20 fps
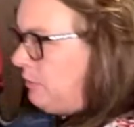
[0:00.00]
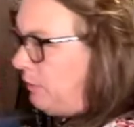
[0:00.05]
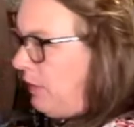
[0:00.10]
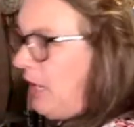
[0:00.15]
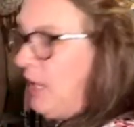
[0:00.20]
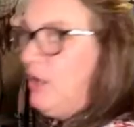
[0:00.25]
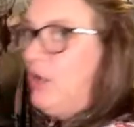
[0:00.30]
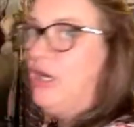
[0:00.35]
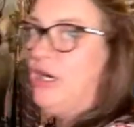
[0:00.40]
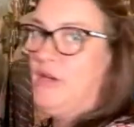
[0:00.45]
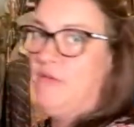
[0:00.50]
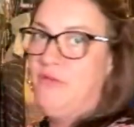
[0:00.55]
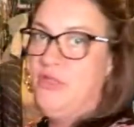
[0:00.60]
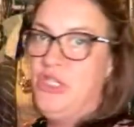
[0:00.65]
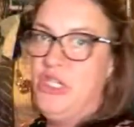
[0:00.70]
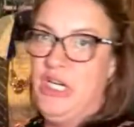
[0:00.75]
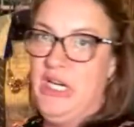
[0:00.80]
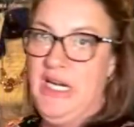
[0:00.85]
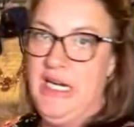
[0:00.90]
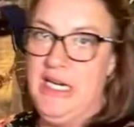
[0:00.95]
pair of
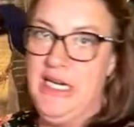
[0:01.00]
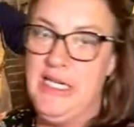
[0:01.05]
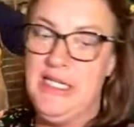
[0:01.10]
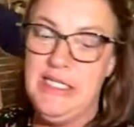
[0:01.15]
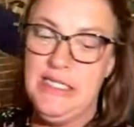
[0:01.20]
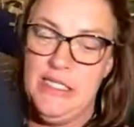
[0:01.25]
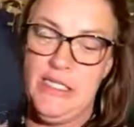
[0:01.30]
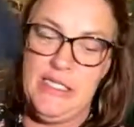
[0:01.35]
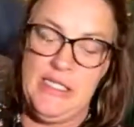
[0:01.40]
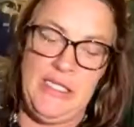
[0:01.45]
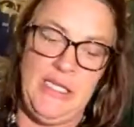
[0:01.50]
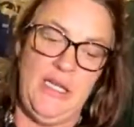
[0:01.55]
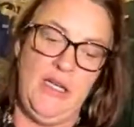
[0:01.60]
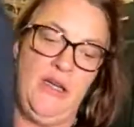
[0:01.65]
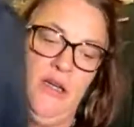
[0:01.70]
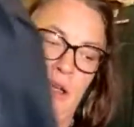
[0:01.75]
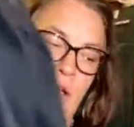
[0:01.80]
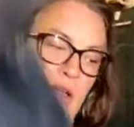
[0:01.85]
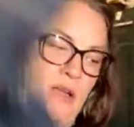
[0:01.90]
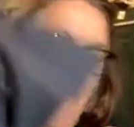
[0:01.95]
jeans,
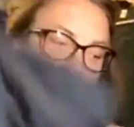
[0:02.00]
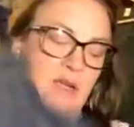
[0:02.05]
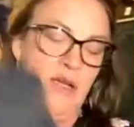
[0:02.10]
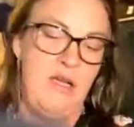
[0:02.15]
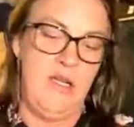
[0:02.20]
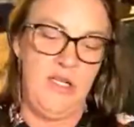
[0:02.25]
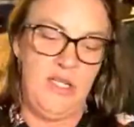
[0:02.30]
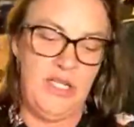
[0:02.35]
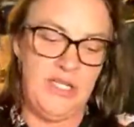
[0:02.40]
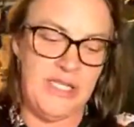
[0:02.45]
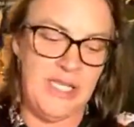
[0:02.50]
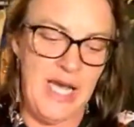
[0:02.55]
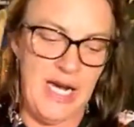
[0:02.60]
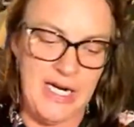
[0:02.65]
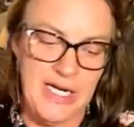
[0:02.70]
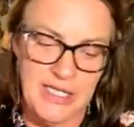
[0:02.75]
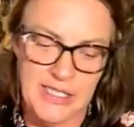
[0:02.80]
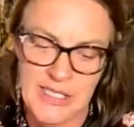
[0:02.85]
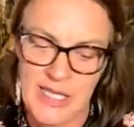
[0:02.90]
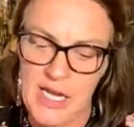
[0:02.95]
just
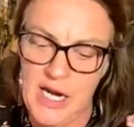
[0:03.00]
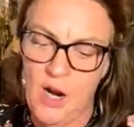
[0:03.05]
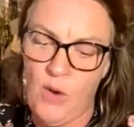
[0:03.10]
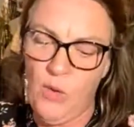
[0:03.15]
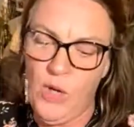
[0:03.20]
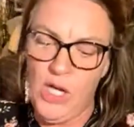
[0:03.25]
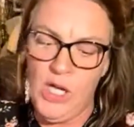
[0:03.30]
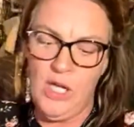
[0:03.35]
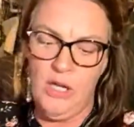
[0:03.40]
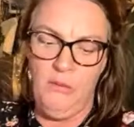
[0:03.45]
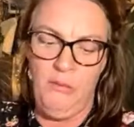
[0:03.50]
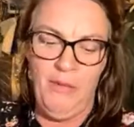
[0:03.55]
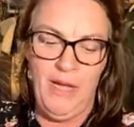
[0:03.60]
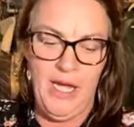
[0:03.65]
like I said I wouldn't,